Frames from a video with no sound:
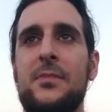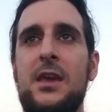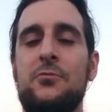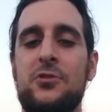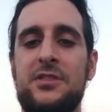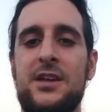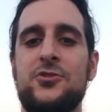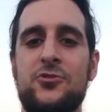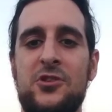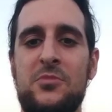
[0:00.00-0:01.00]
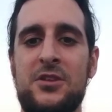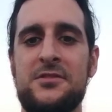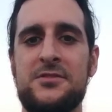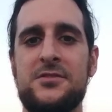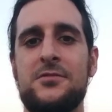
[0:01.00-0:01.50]
and what that truly
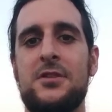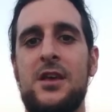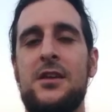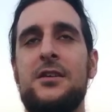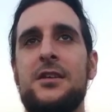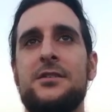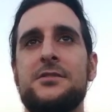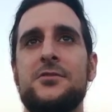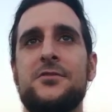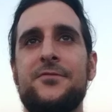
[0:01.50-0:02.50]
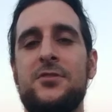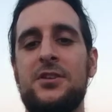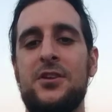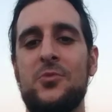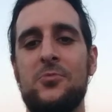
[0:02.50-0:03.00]
means. So if you
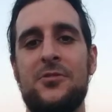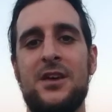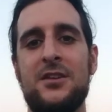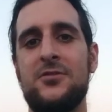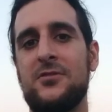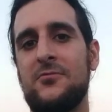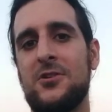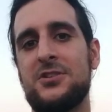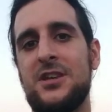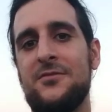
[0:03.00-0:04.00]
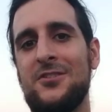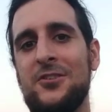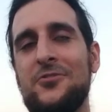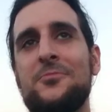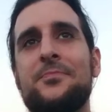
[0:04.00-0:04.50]
need help with that, you can watch that
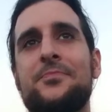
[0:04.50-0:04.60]
video.